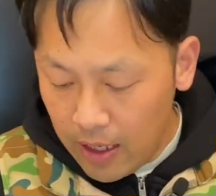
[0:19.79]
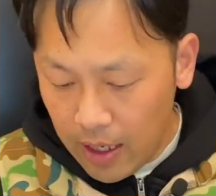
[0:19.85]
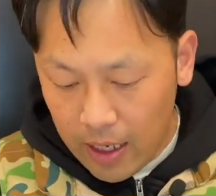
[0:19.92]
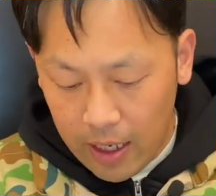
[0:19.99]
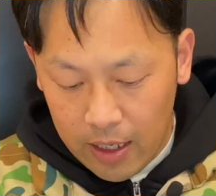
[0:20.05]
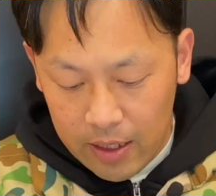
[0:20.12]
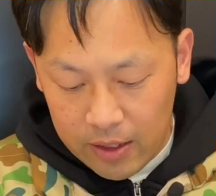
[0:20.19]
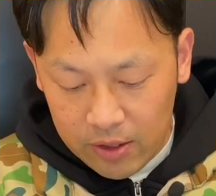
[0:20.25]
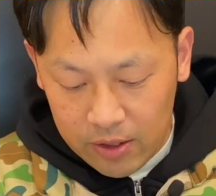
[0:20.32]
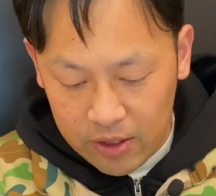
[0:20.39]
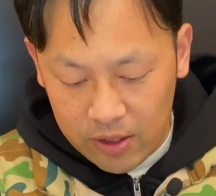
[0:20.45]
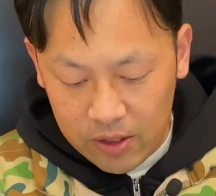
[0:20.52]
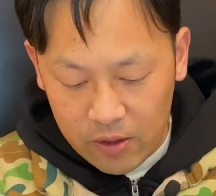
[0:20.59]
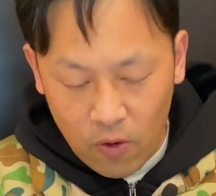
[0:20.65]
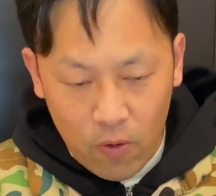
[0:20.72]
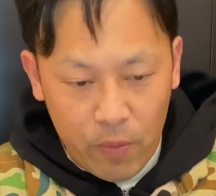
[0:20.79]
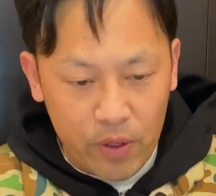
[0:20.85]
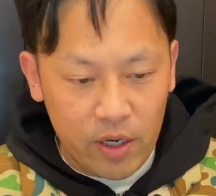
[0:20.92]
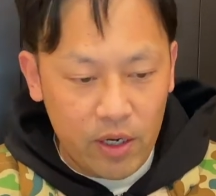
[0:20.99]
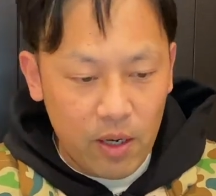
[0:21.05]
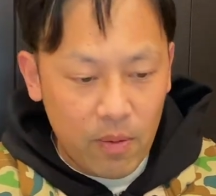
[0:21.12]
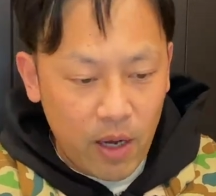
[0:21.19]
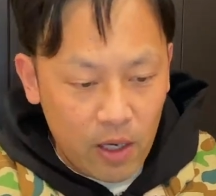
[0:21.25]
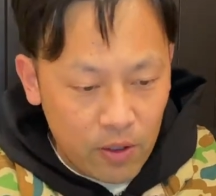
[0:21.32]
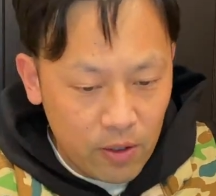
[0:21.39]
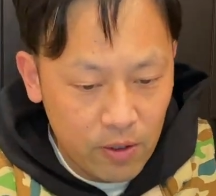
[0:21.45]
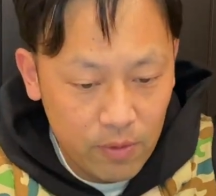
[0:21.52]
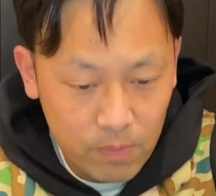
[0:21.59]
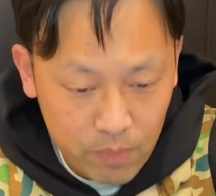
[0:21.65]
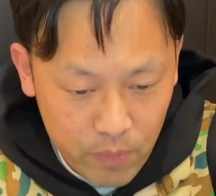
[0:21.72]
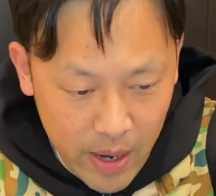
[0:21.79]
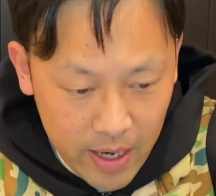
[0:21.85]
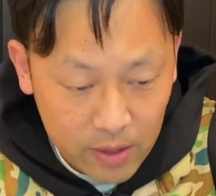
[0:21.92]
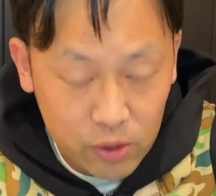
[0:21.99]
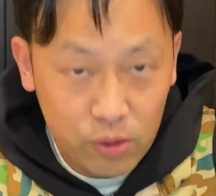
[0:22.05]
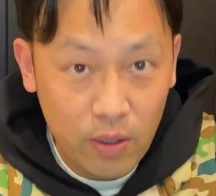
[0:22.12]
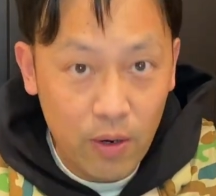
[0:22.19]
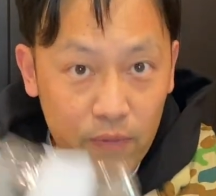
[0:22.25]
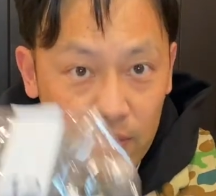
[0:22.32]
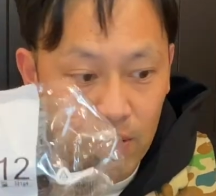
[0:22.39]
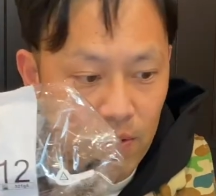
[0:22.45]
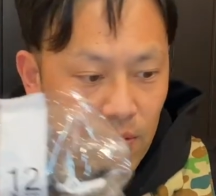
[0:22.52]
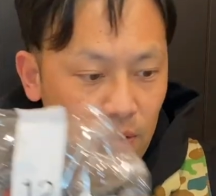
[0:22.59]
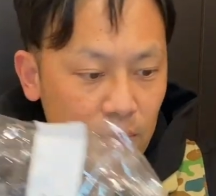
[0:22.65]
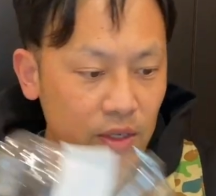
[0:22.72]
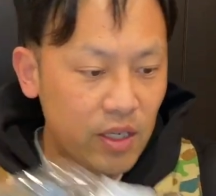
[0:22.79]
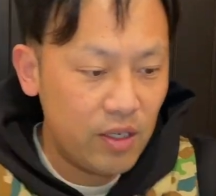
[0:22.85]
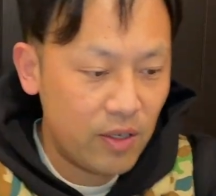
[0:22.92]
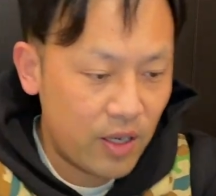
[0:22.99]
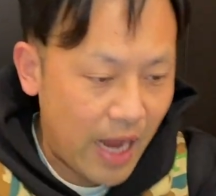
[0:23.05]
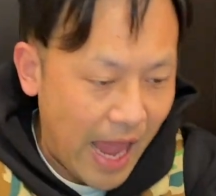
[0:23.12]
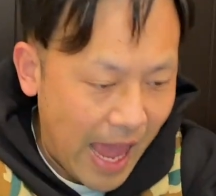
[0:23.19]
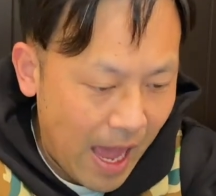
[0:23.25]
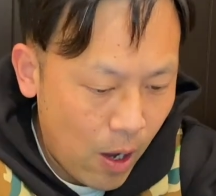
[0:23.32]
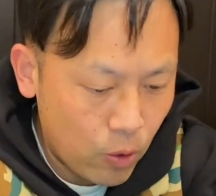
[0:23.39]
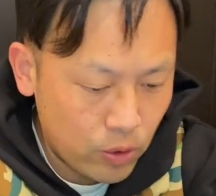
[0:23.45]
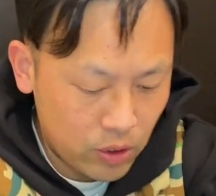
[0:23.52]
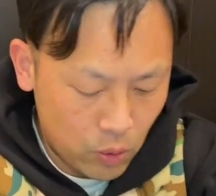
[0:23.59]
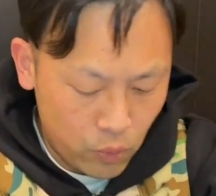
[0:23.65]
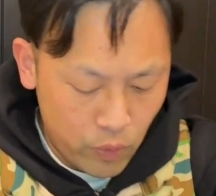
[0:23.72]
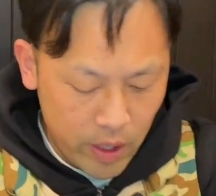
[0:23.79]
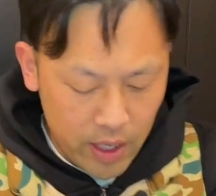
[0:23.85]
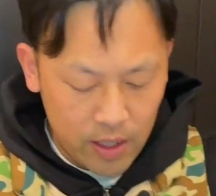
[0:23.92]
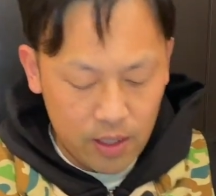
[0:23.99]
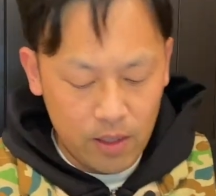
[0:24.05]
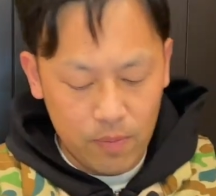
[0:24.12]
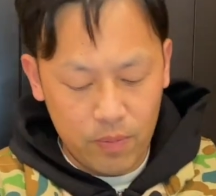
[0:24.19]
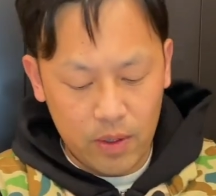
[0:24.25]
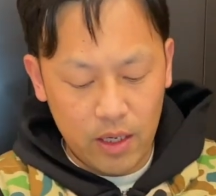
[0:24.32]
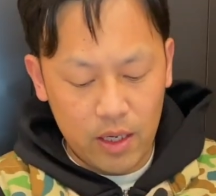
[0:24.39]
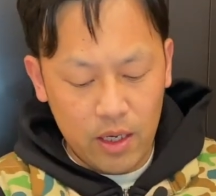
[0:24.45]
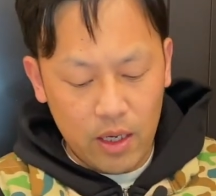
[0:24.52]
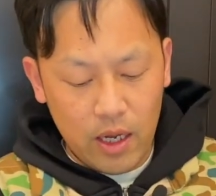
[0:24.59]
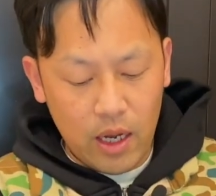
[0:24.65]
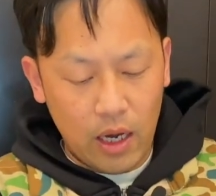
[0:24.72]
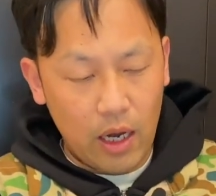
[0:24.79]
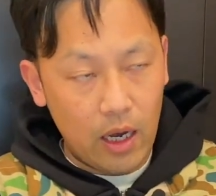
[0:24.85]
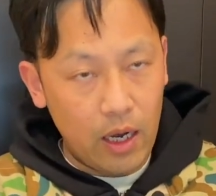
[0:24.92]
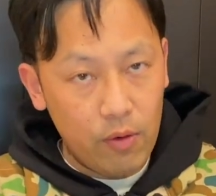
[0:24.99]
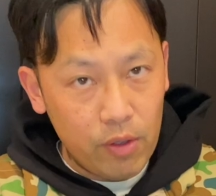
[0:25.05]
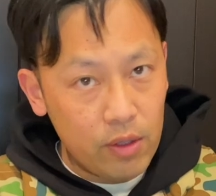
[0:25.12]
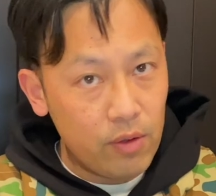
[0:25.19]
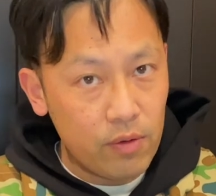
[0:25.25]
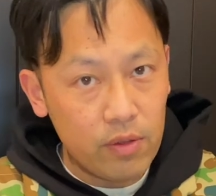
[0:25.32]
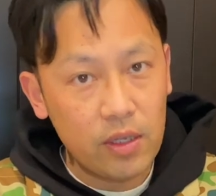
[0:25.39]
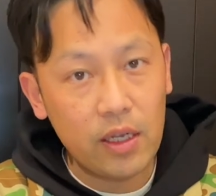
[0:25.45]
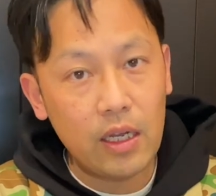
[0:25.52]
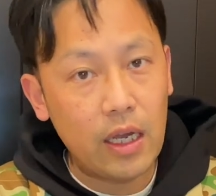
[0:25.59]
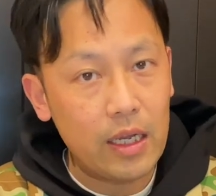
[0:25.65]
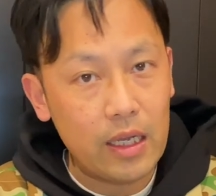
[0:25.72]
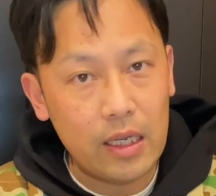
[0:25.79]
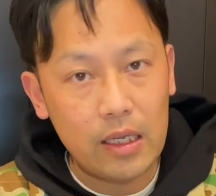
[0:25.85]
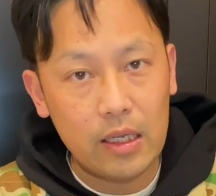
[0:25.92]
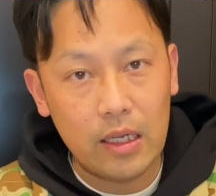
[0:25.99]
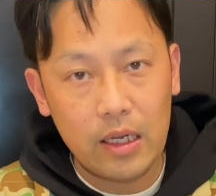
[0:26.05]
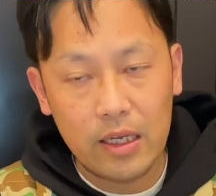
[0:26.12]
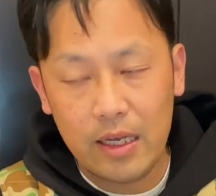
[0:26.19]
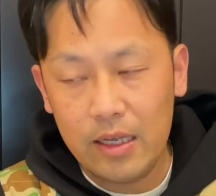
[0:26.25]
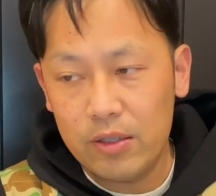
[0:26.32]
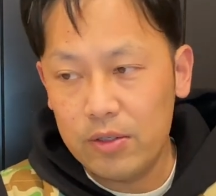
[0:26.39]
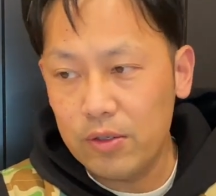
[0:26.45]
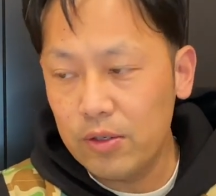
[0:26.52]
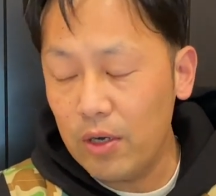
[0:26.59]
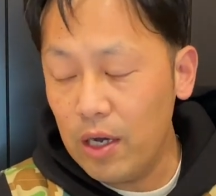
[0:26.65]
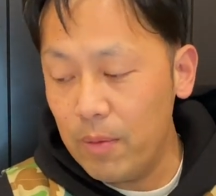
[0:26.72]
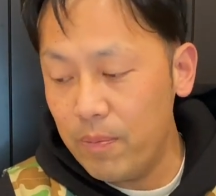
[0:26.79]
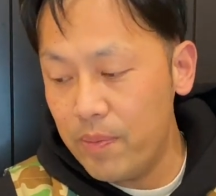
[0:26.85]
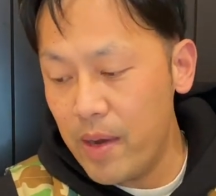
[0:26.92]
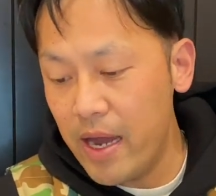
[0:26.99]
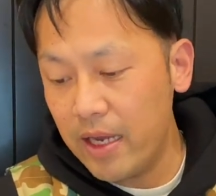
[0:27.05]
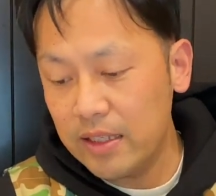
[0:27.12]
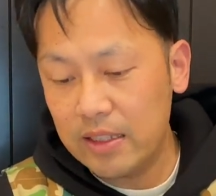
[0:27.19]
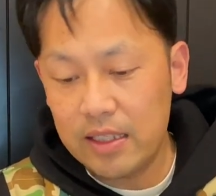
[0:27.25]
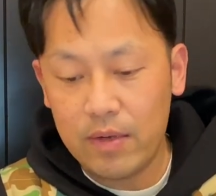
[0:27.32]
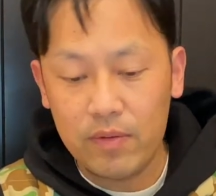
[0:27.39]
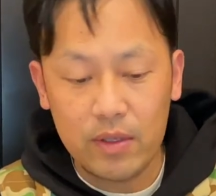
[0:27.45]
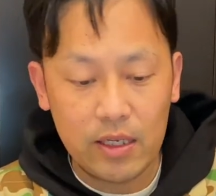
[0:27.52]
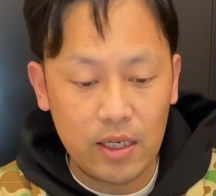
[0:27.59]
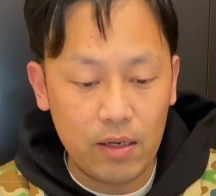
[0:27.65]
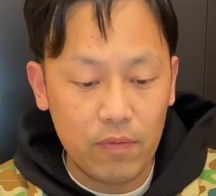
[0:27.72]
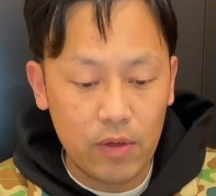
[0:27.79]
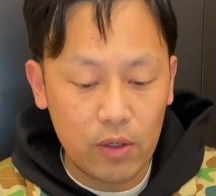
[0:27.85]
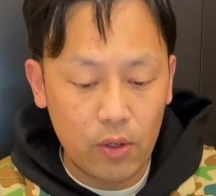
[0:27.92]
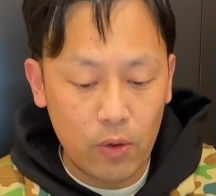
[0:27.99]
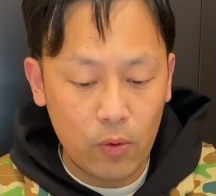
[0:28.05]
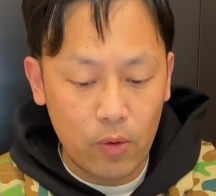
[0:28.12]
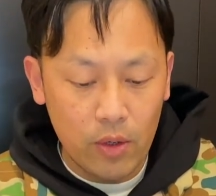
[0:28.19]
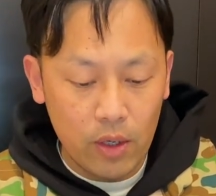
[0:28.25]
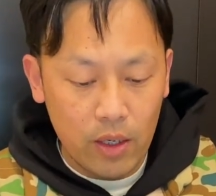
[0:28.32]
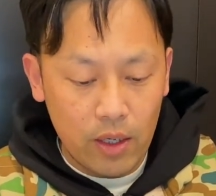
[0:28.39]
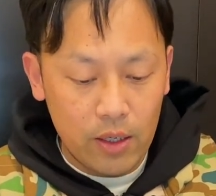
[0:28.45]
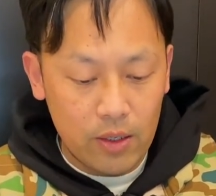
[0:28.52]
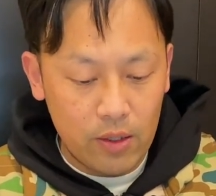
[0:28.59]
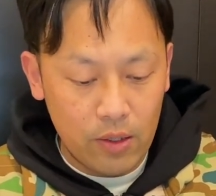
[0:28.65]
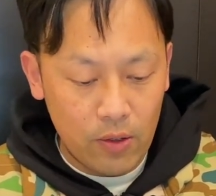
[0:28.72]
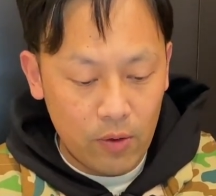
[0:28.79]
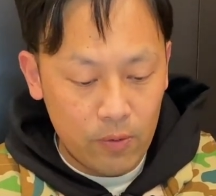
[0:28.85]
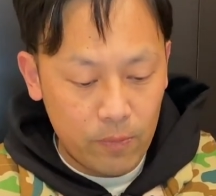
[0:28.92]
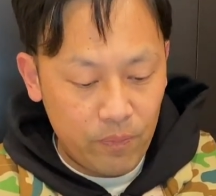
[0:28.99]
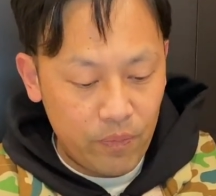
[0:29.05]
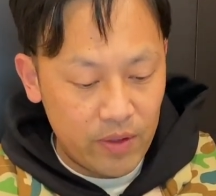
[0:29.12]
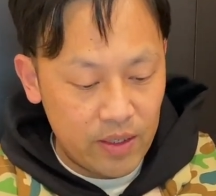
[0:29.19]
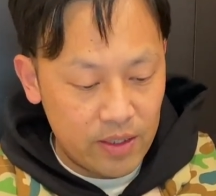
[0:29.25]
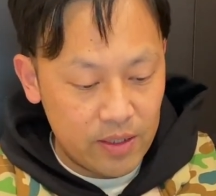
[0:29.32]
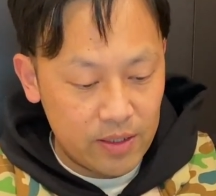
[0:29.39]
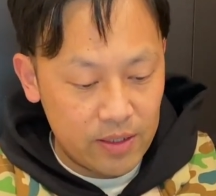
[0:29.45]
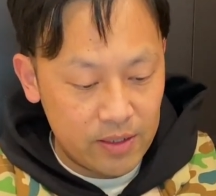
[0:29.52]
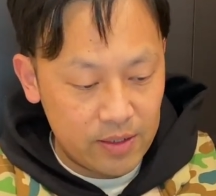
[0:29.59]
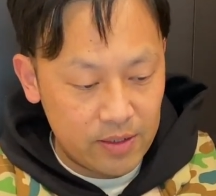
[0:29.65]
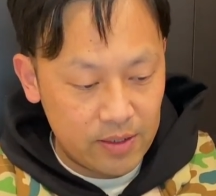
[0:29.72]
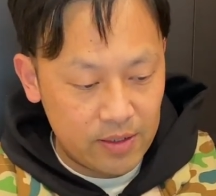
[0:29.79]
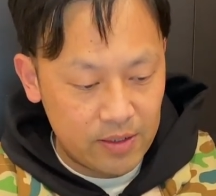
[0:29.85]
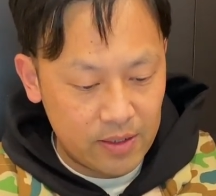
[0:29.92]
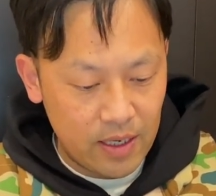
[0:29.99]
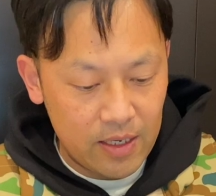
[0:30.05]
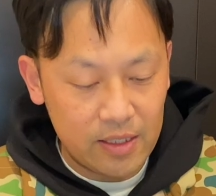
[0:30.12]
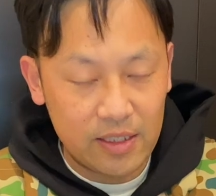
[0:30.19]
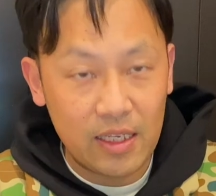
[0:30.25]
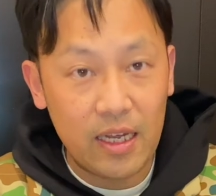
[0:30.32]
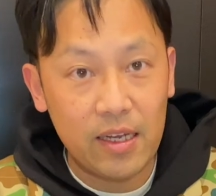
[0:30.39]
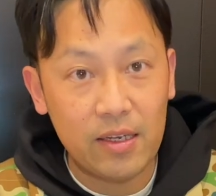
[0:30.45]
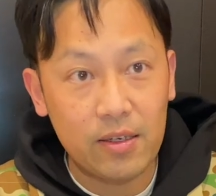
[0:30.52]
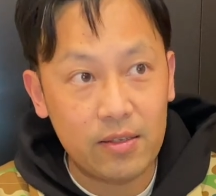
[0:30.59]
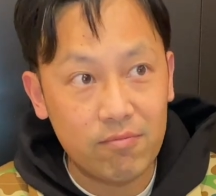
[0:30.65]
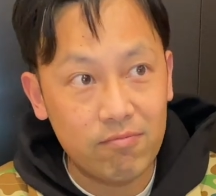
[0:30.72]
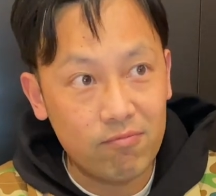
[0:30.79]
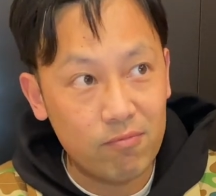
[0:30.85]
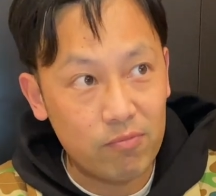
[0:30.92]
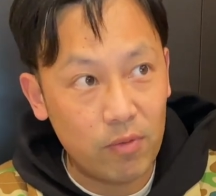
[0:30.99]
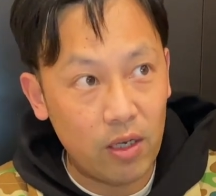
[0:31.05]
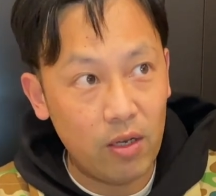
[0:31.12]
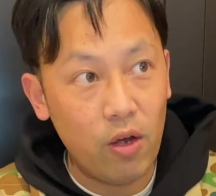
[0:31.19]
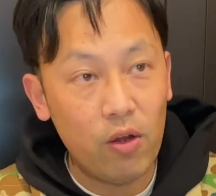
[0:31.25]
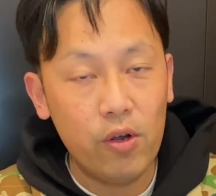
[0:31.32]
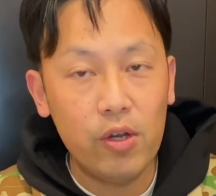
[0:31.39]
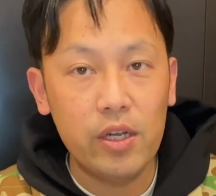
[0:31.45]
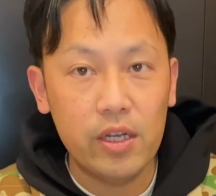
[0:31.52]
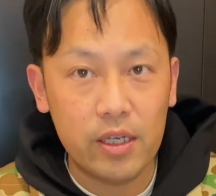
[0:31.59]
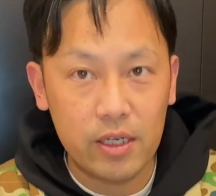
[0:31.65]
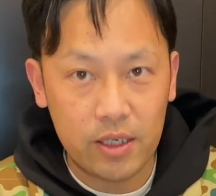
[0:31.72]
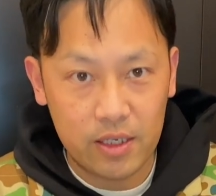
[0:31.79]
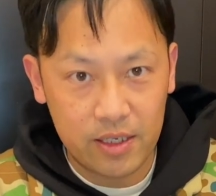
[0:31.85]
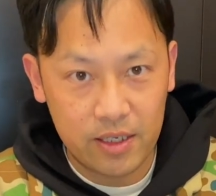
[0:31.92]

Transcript: Let's just open it up. I got back 12 and 13 out ready, but I really don't think I can get to back 17, even though, you know, it's kind of starting a lot earlier,